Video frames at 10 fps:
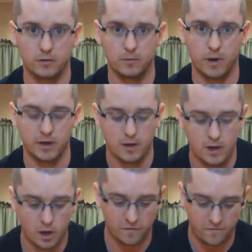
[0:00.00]
right?
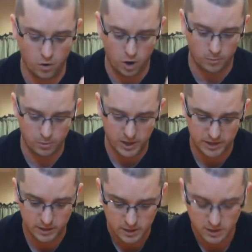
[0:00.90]
A forearm plank
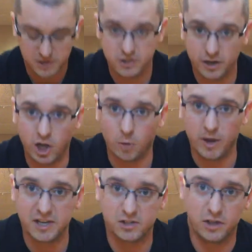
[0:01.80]
is going to help
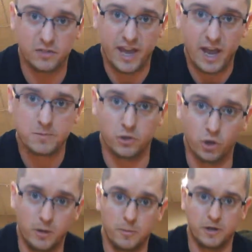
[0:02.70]
isolate the abs a little
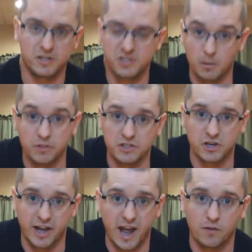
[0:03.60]
bit because something's going
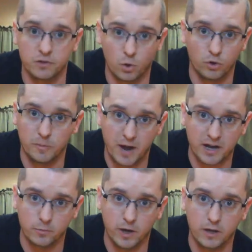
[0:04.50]
to have to hold the body
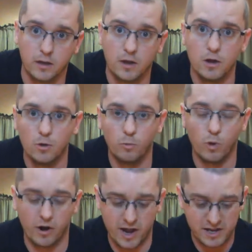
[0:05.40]
weight.
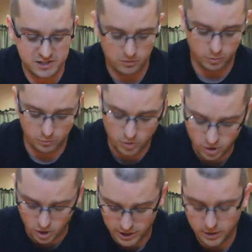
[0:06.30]
Whereas when we're
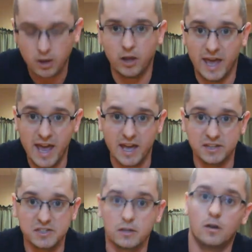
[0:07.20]
on
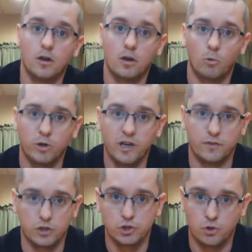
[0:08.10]
hands, we're giving
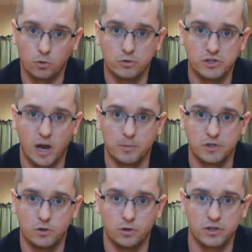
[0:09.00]
the shoulders the
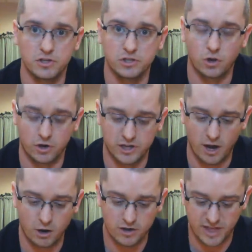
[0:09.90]
opportunity to start
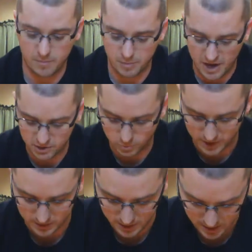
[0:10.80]
carrying that body weight
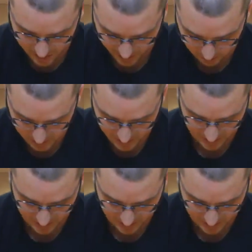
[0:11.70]
and begin